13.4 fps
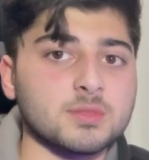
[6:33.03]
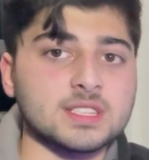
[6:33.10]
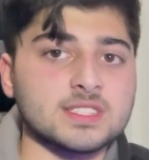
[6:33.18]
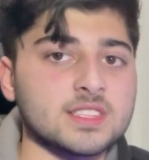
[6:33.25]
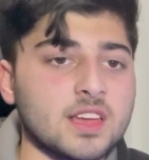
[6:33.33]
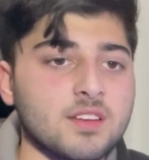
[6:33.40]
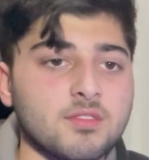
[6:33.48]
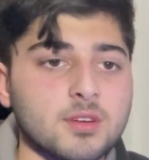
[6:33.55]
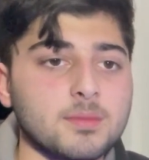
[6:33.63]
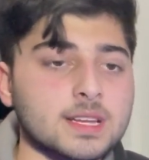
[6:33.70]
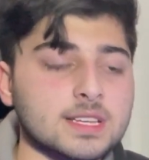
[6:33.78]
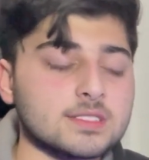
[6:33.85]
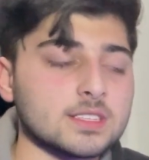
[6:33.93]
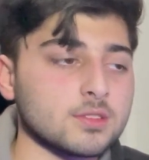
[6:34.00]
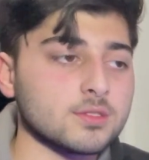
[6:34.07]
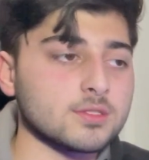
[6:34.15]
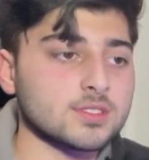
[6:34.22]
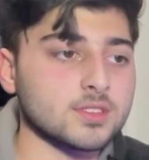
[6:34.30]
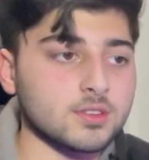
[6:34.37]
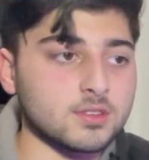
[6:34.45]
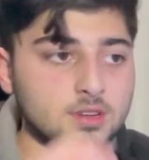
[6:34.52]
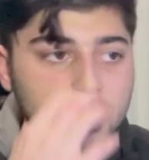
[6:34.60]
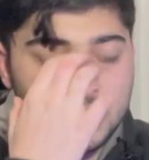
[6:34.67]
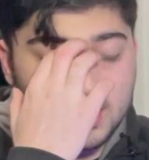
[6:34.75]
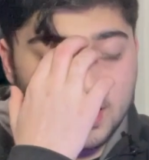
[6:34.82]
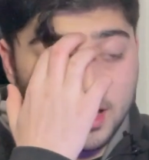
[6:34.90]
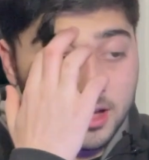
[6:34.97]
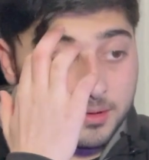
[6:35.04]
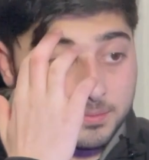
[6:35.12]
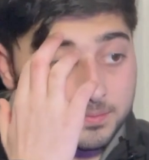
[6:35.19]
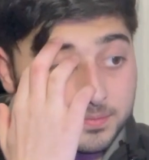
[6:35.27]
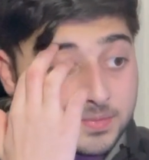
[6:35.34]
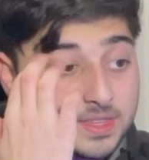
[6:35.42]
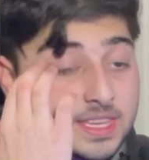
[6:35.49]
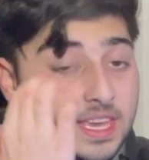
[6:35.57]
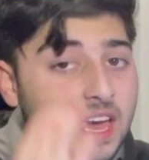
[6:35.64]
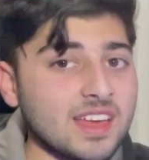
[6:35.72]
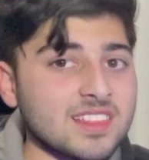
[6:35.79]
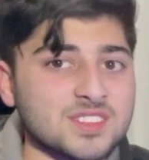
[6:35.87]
It's never a big deal. So yeah,